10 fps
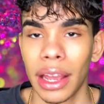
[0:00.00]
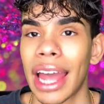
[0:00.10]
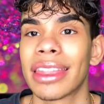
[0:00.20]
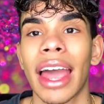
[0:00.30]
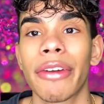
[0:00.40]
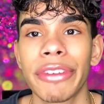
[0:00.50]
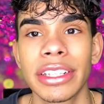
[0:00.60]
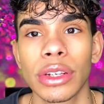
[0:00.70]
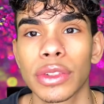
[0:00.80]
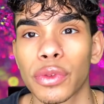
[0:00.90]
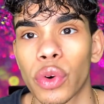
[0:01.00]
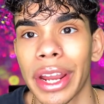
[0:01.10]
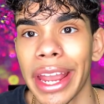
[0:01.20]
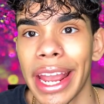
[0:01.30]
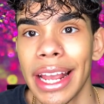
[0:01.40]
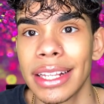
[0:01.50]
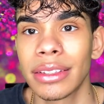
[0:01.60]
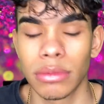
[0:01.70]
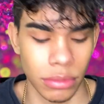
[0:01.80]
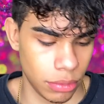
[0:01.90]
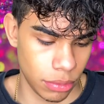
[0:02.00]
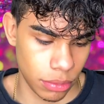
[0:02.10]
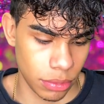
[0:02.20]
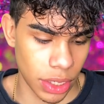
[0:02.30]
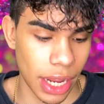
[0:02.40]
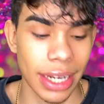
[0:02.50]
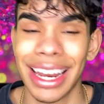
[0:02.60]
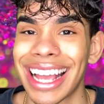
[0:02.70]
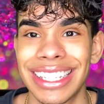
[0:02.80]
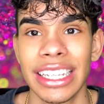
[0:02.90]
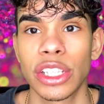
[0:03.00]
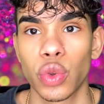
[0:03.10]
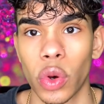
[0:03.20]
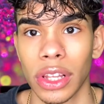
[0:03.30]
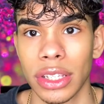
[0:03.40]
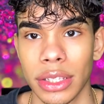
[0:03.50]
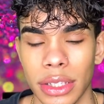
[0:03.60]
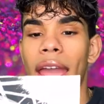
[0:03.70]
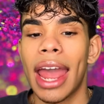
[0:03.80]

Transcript: And that retails for 19 zolas.